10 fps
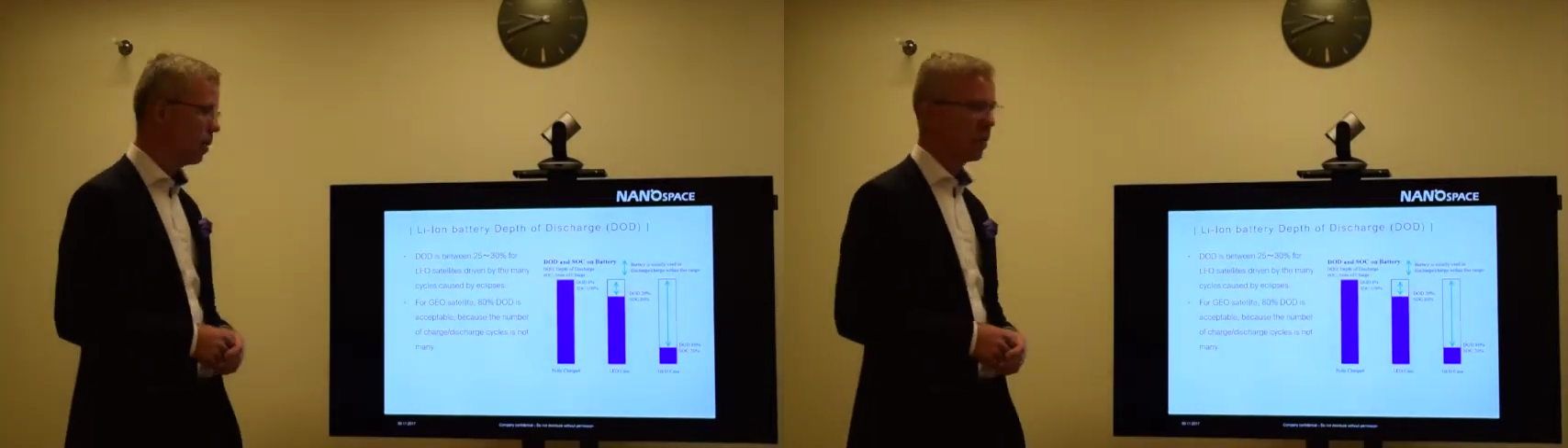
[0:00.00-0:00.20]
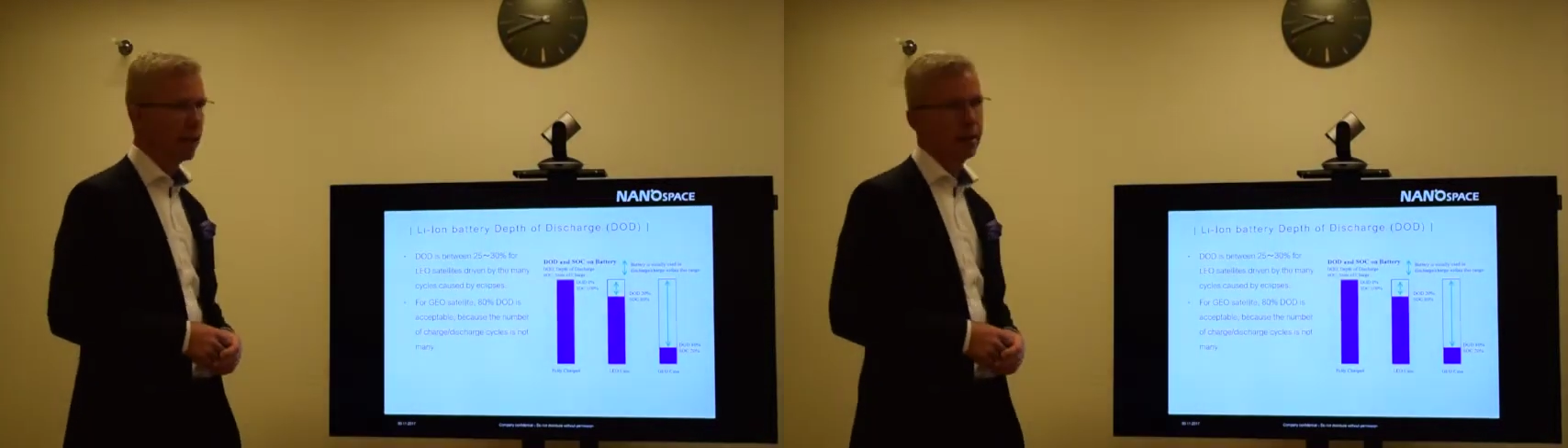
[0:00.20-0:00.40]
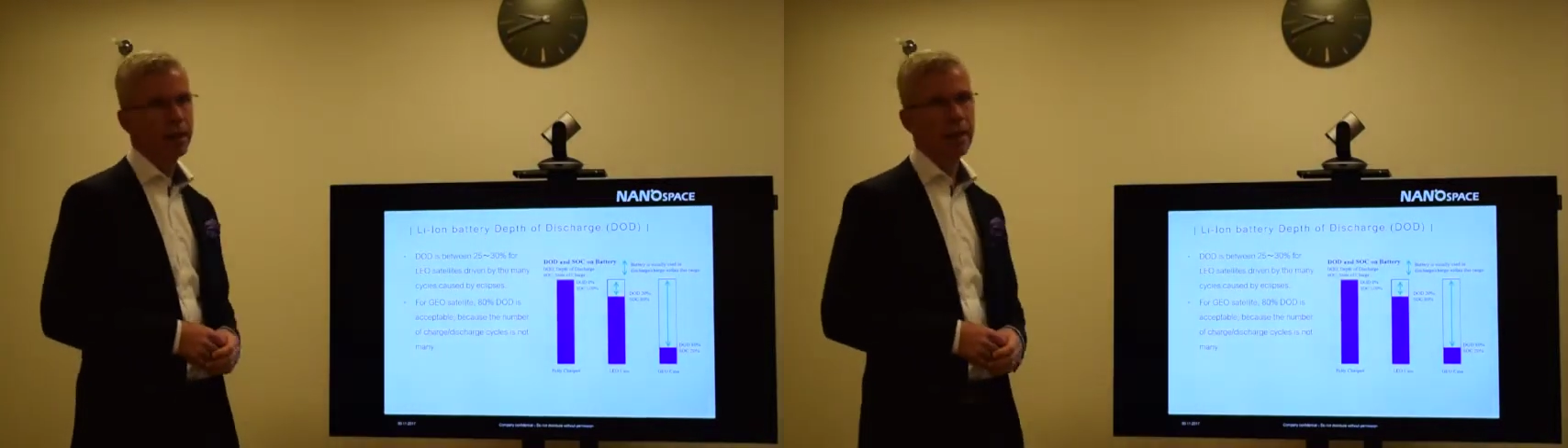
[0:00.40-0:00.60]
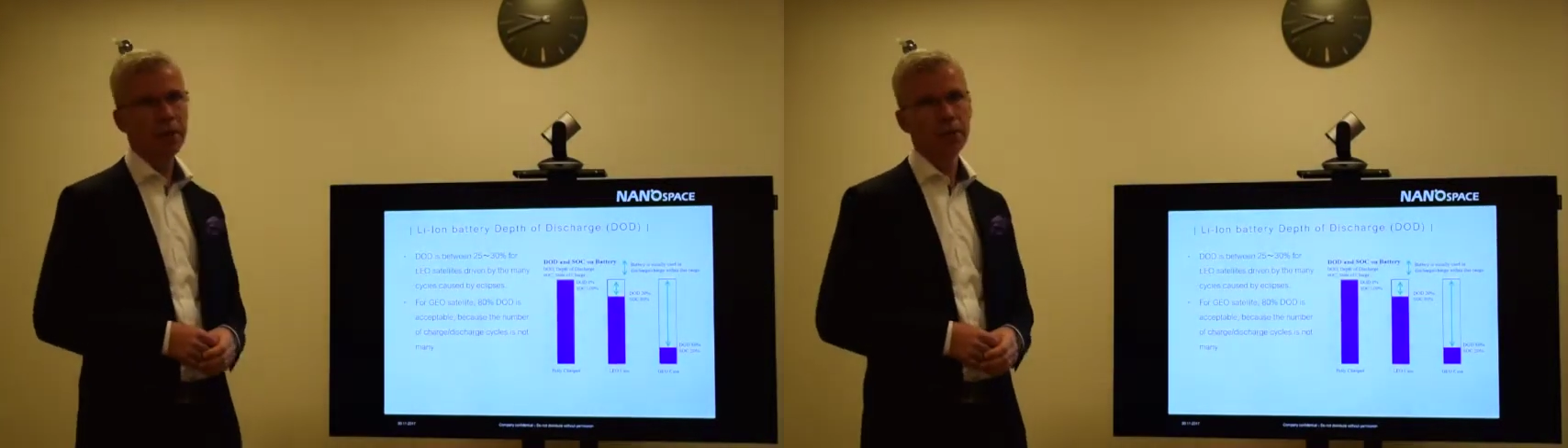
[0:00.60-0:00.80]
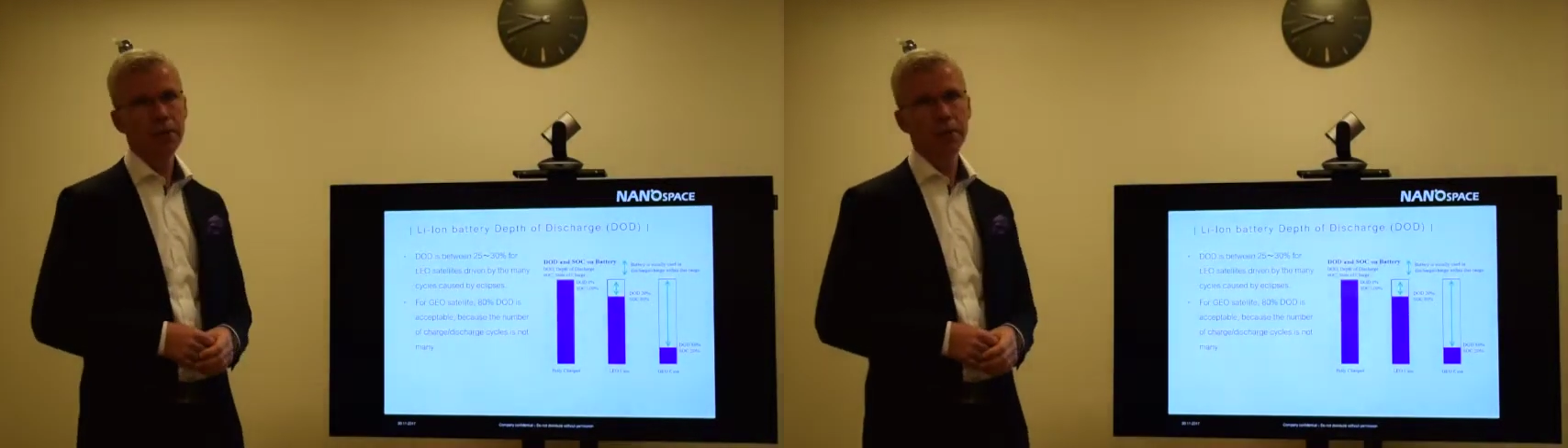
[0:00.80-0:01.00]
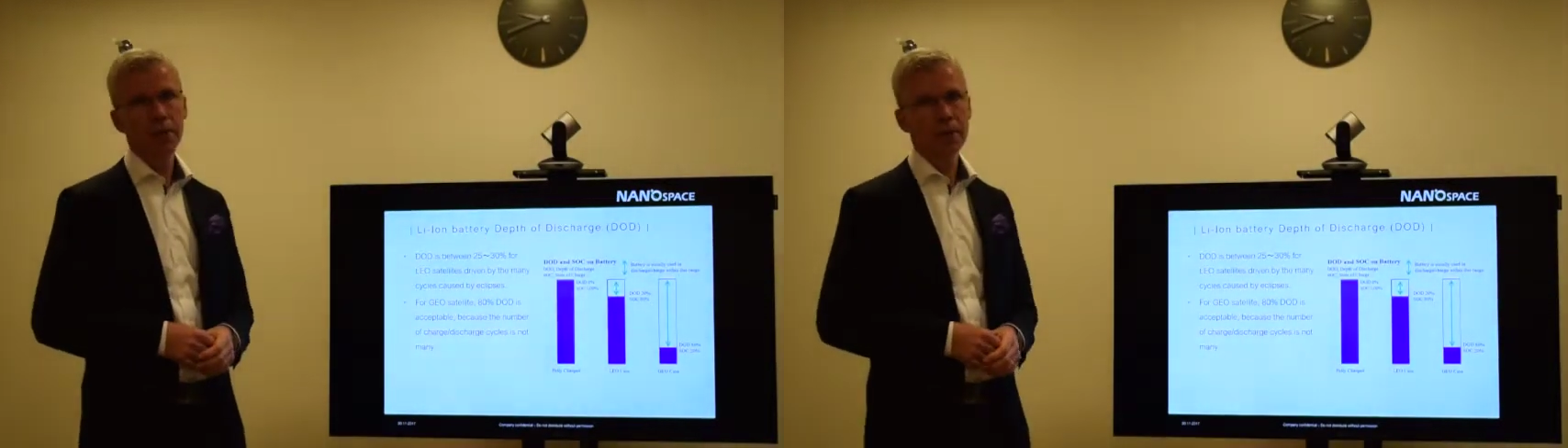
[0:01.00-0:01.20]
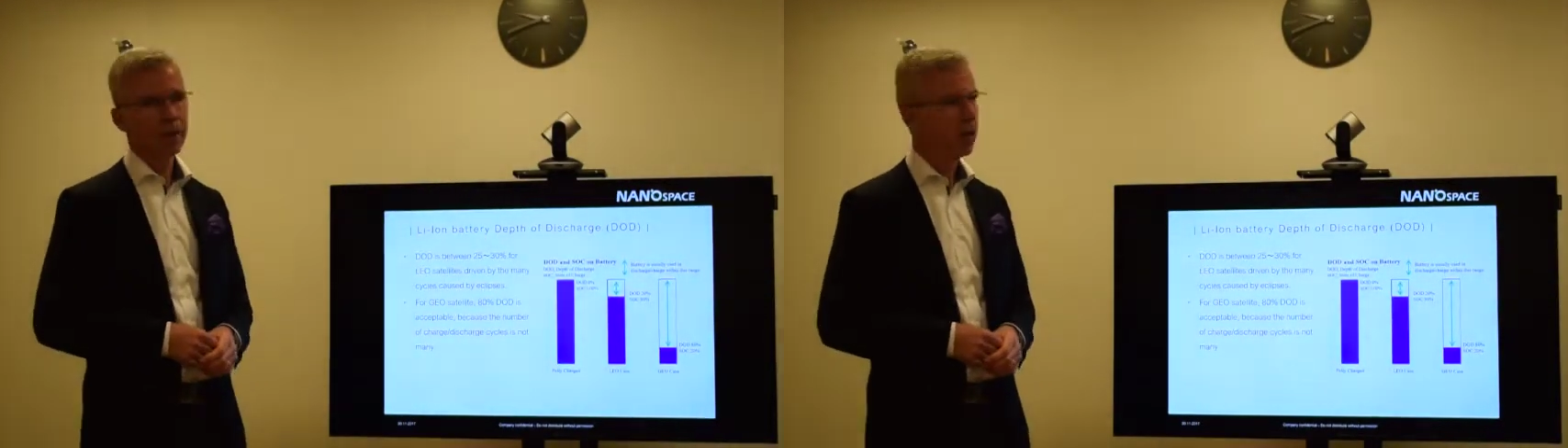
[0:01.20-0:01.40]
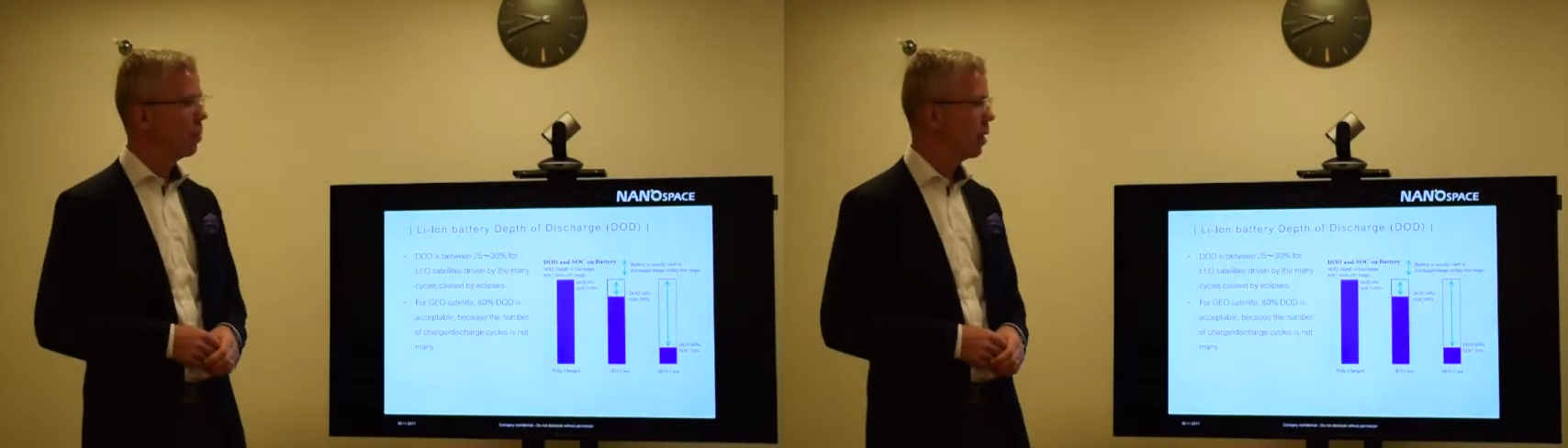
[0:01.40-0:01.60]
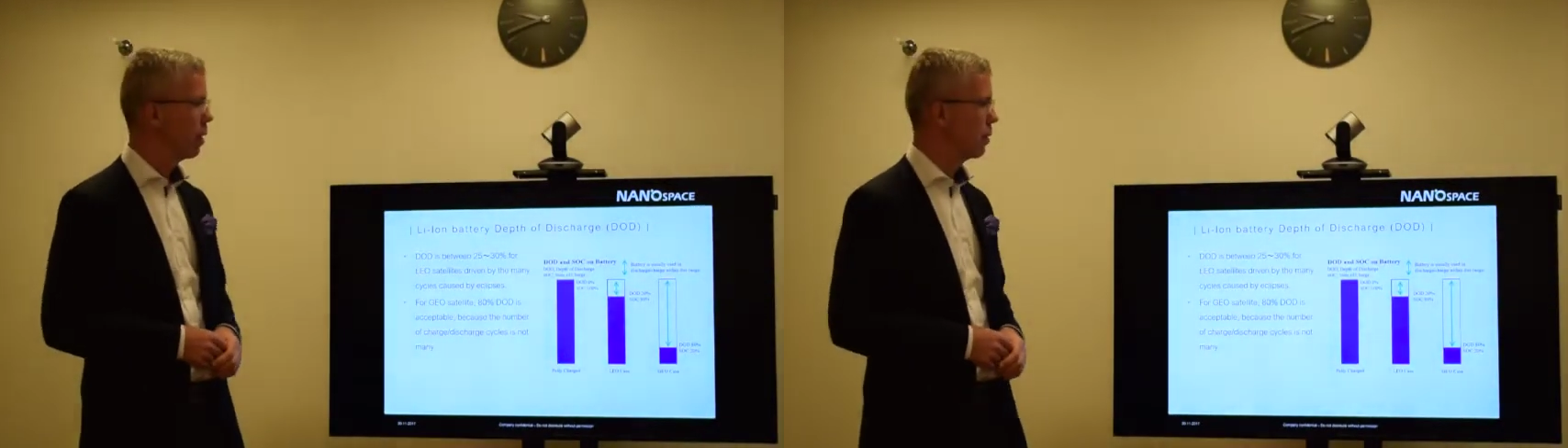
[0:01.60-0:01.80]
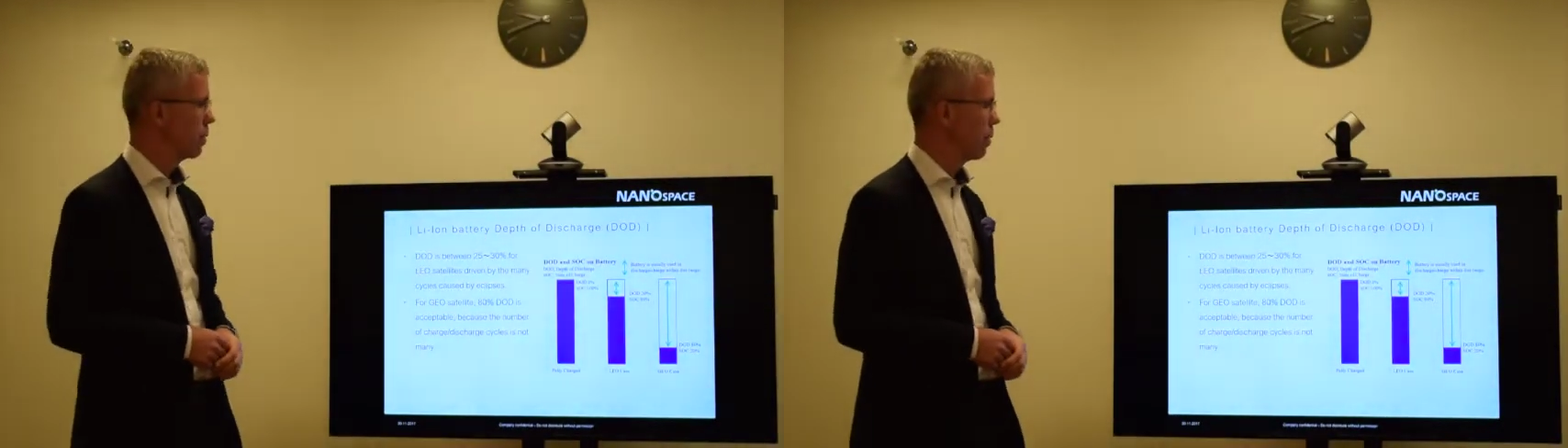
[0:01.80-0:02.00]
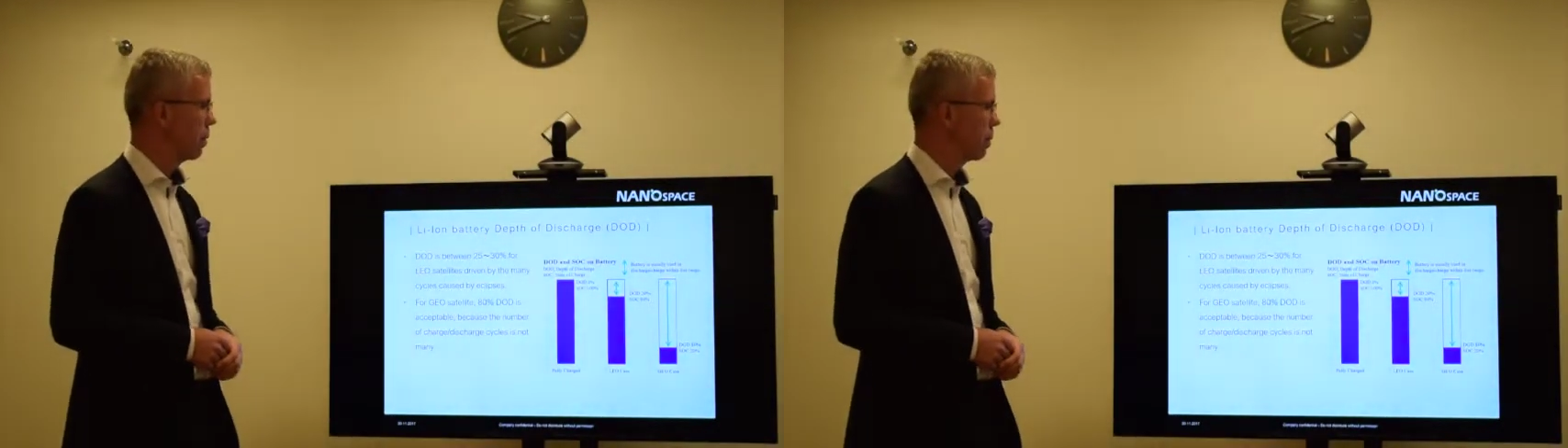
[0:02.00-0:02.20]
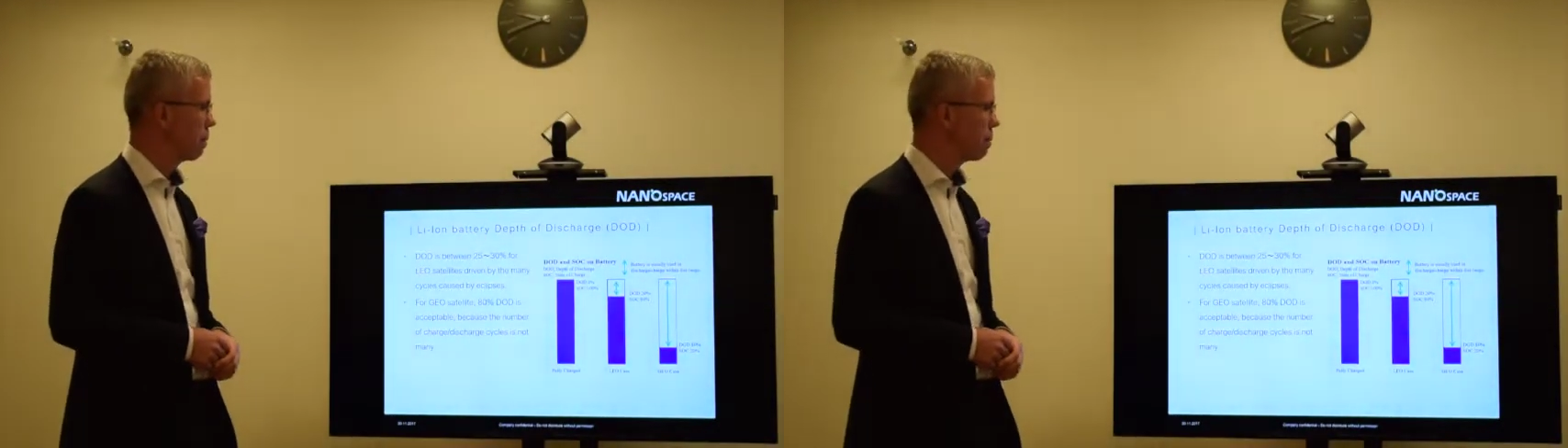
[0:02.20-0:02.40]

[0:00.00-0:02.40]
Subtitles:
you can allow to go down to